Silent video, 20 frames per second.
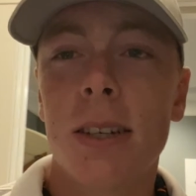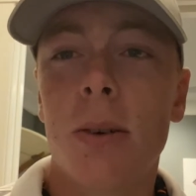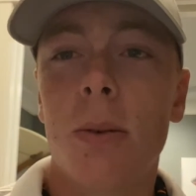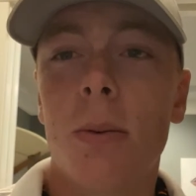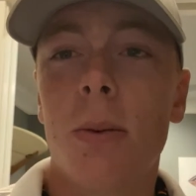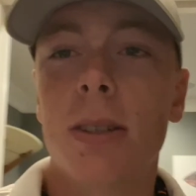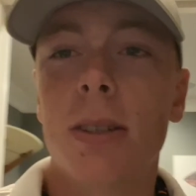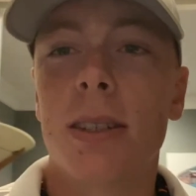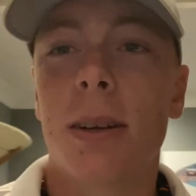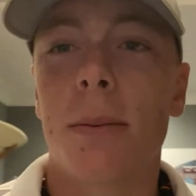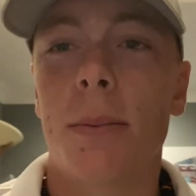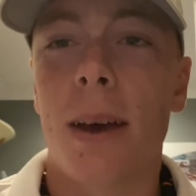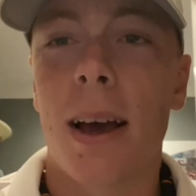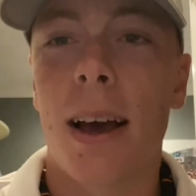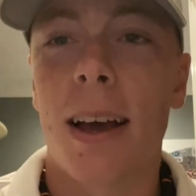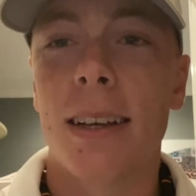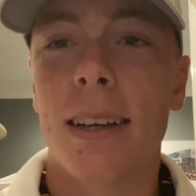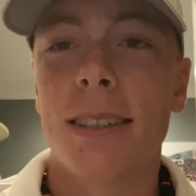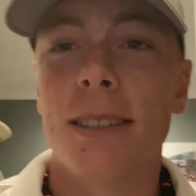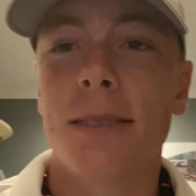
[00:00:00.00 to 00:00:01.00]
What's up,
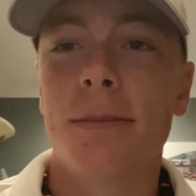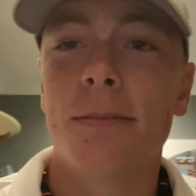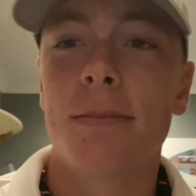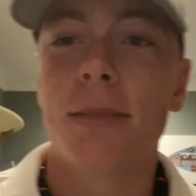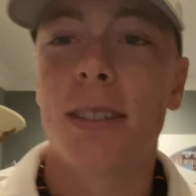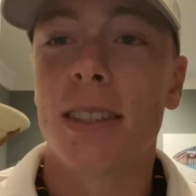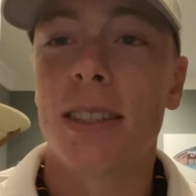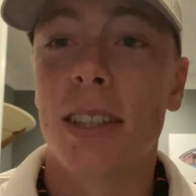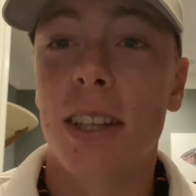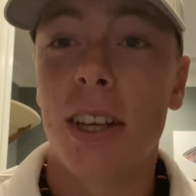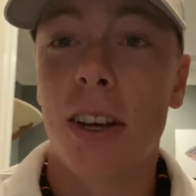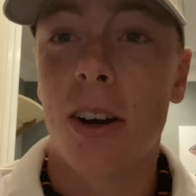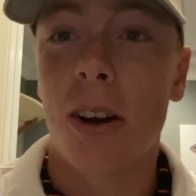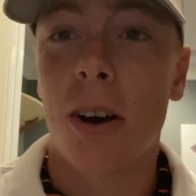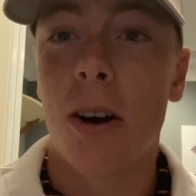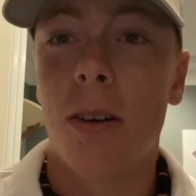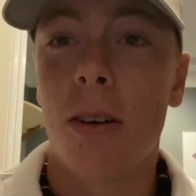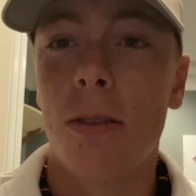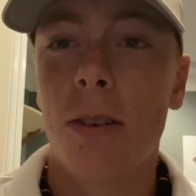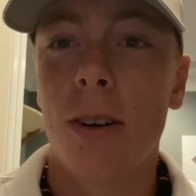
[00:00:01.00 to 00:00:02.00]
guys? This is the Young
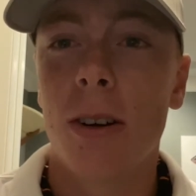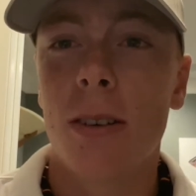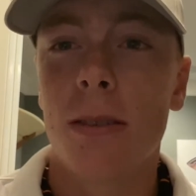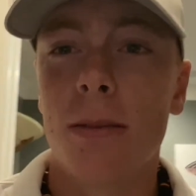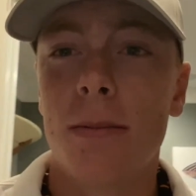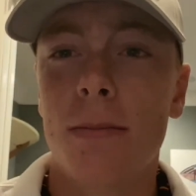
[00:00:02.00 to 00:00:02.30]
Golfer.